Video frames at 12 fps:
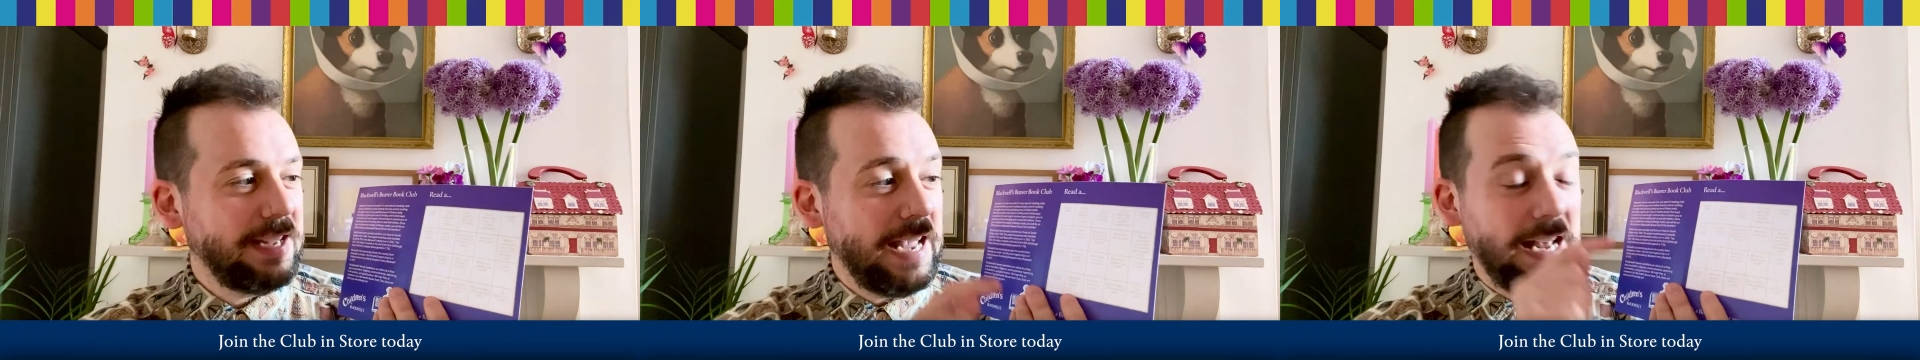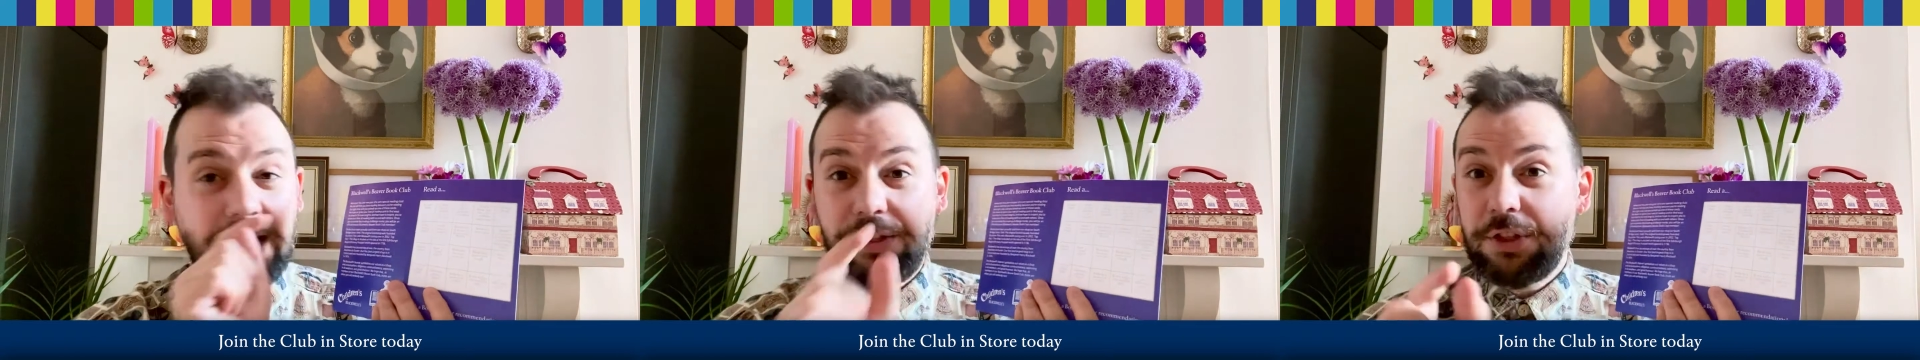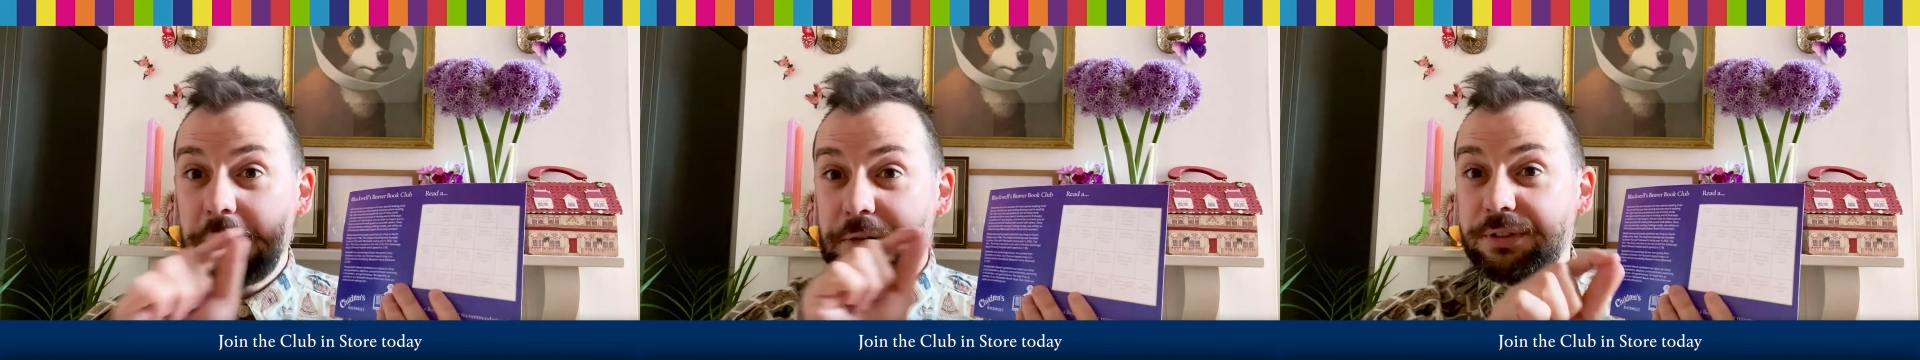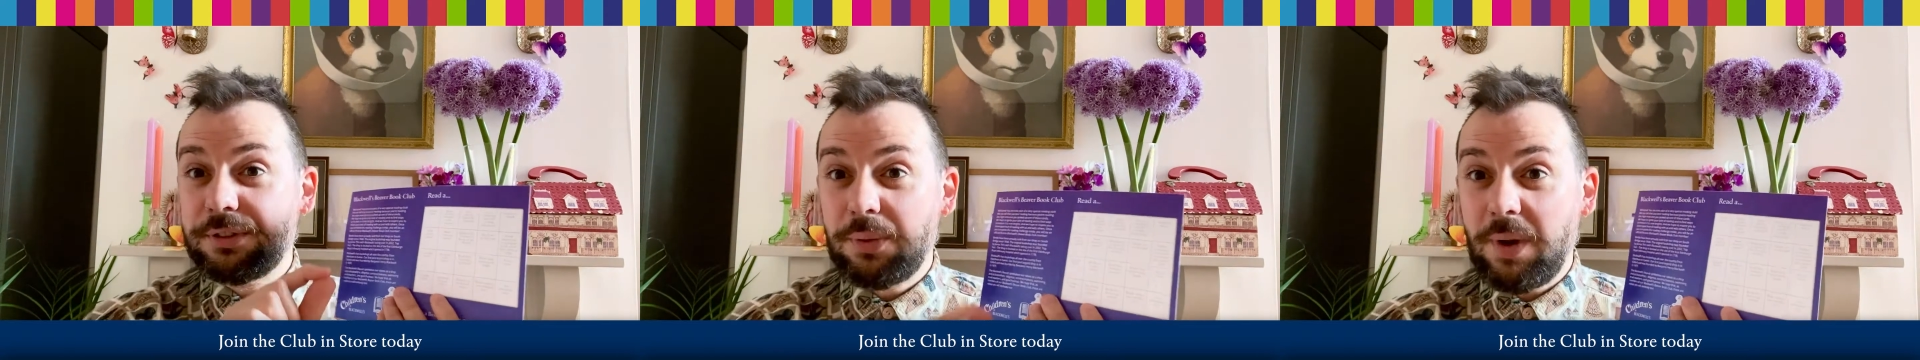And in those
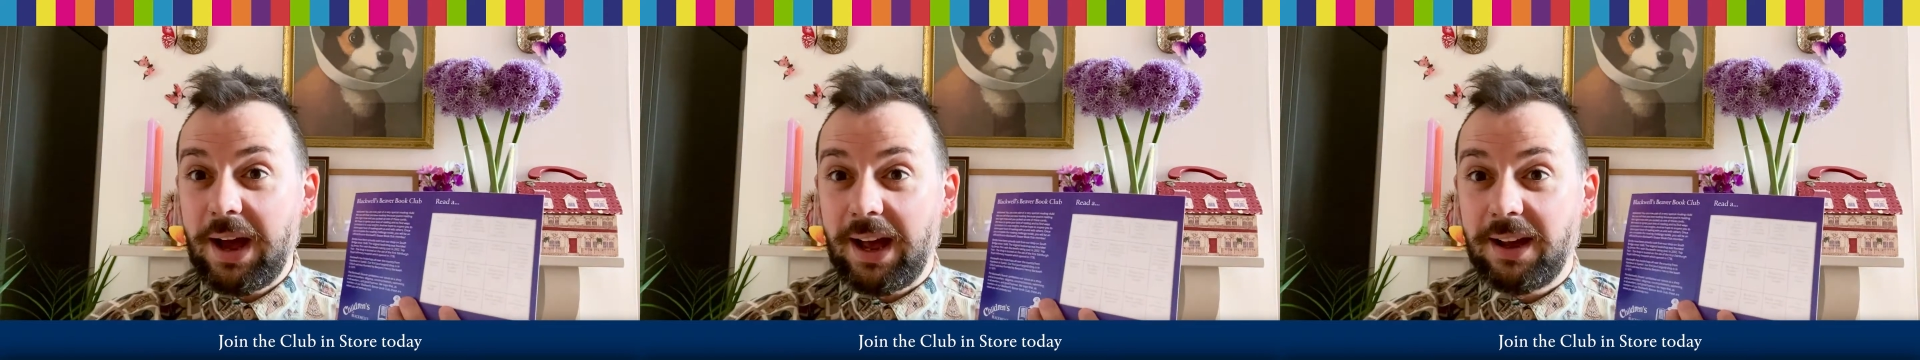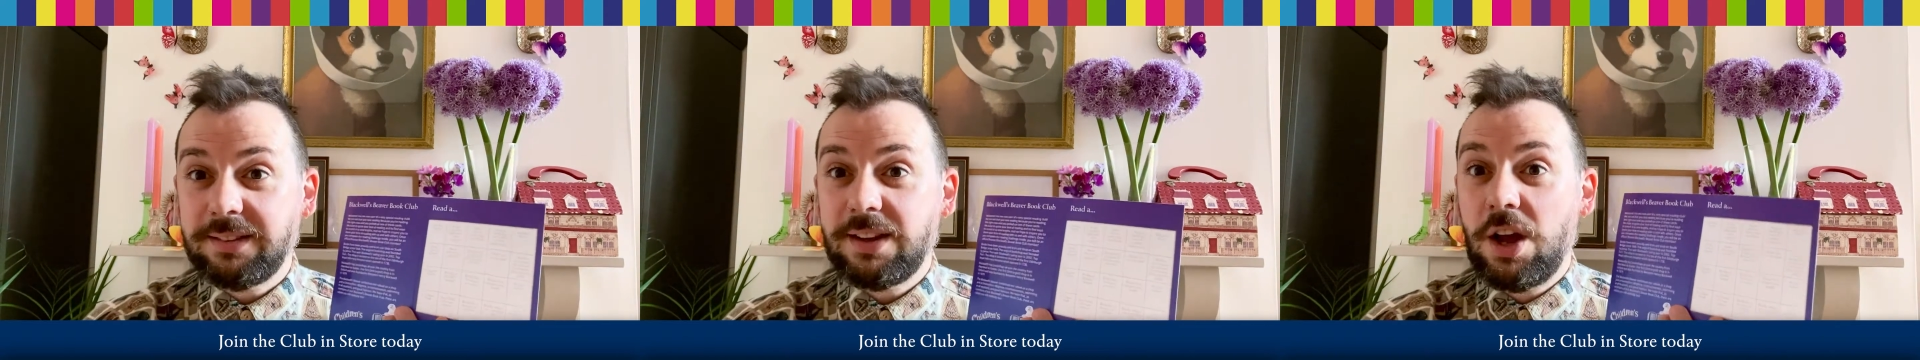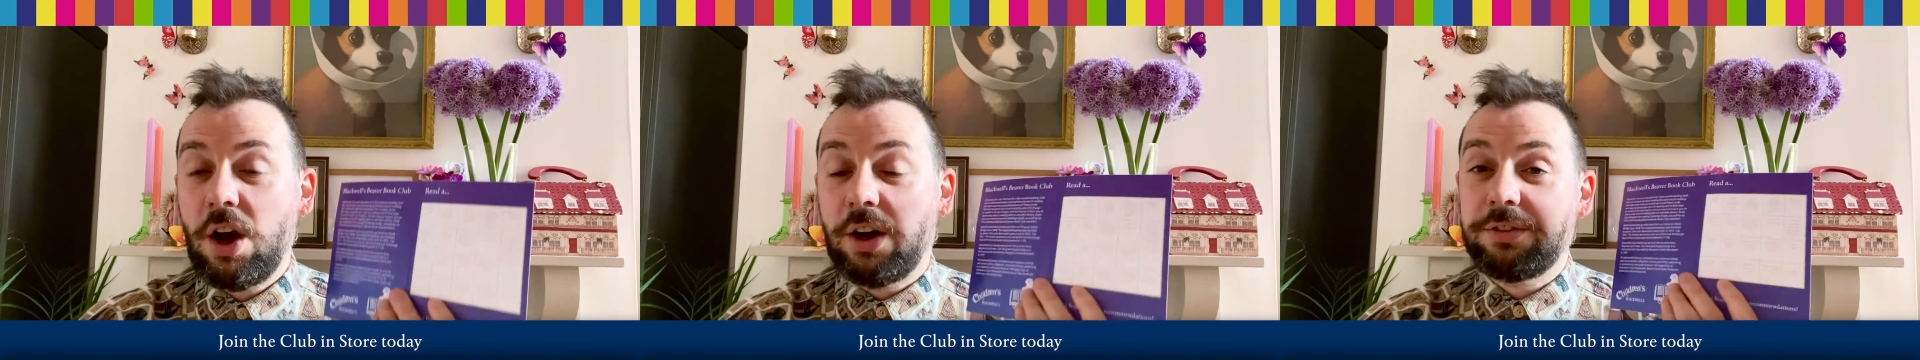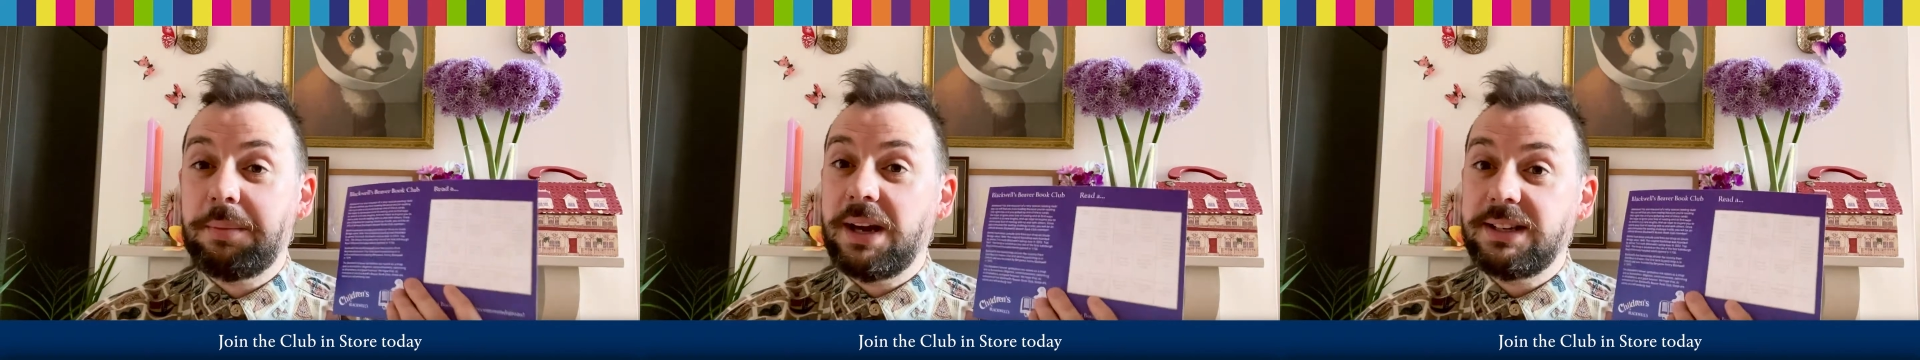squares are
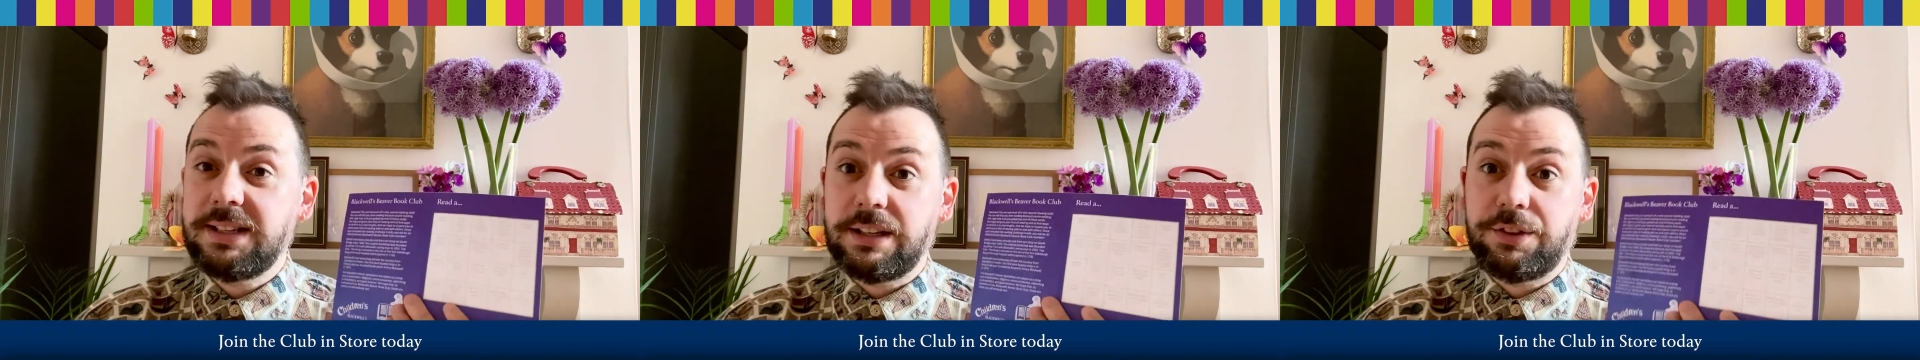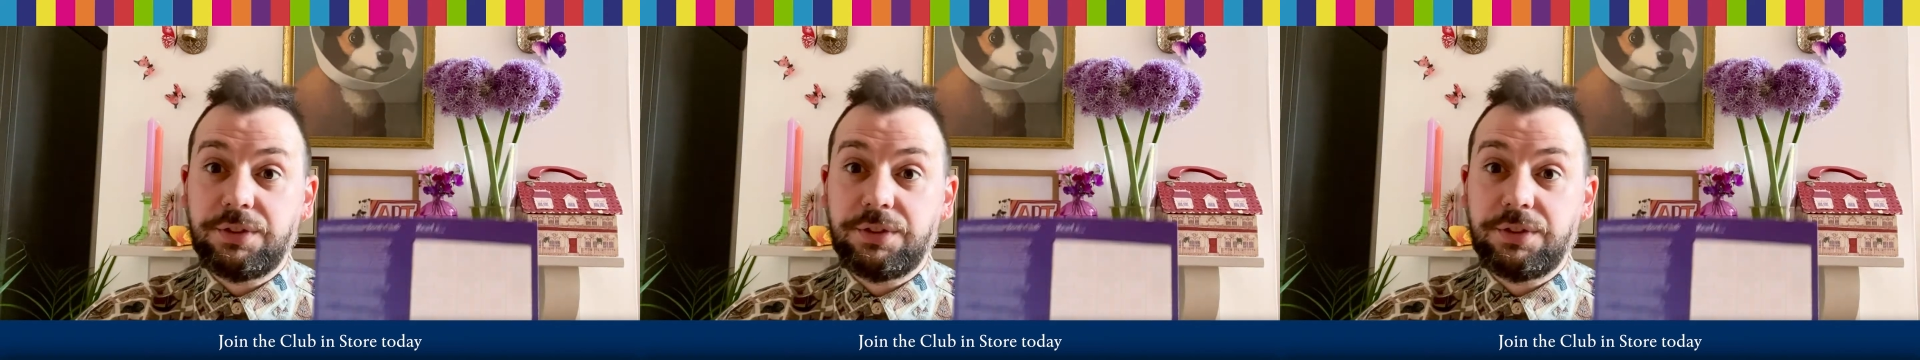some ideas